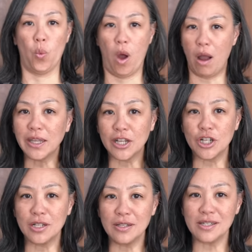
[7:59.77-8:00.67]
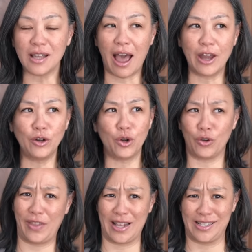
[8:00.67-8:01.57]
wok kitchens. I don't
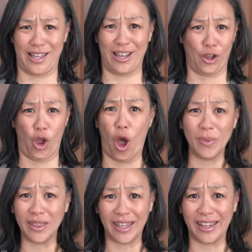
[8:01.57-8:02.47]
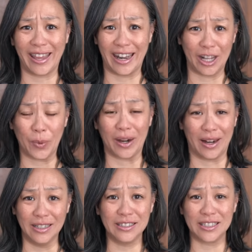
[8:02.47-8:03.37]
know if that's like a common thing anywhere
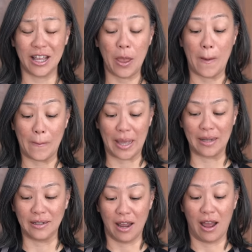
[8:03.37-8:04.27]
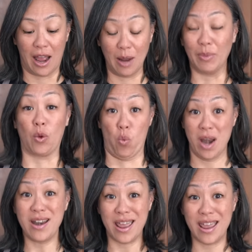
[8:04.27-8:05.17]
else, but I'm like,
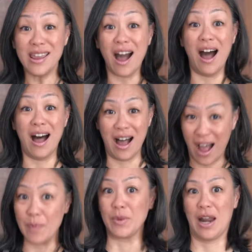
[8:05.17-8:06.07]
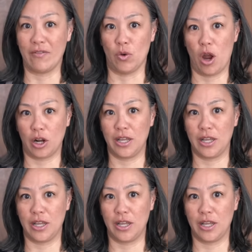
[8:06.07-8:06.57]
one day I'm gonna have a wok